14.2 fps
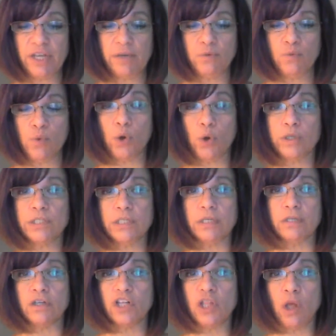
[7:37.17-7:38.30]
and worked
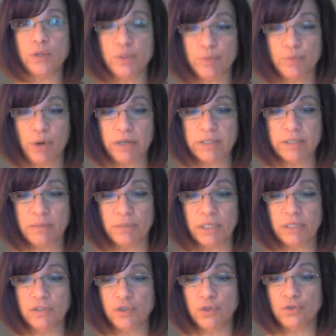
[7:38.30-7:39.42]
in close
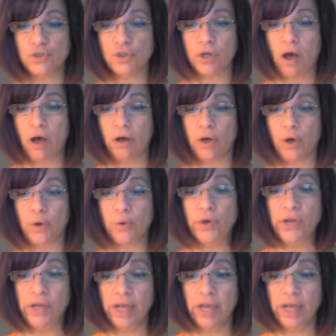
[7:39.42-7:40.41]
proximity to Chicago